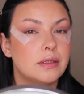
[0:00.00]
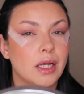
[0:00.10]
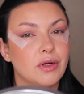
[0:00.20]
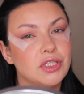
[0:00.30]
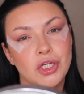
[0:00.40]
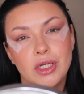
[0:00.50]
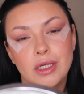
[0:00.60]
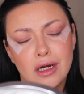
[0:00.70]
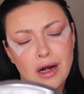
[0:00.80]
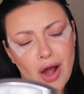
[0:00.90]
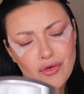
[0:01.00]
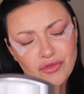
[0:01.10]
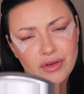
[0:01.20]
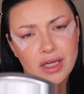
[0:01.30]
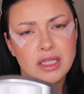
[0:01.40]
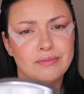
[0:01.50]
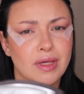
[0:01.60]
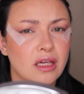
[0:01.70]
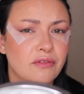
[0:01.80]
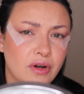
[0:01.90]
They were checking her outfit,
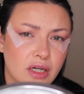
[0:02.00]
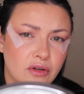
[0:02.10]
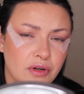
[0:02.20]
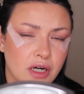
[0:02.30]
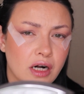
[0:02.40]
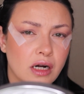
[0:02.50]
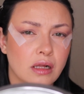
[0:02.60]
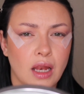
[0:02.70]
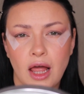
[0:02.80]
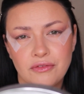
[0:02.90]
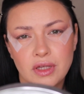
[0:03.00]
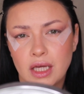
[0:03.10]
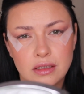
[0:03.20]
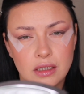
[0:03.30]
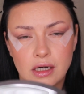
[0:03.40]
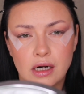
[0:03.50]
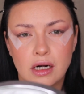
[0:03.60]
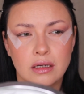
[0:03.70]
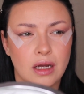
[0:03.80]
making fun of her, laughing at her,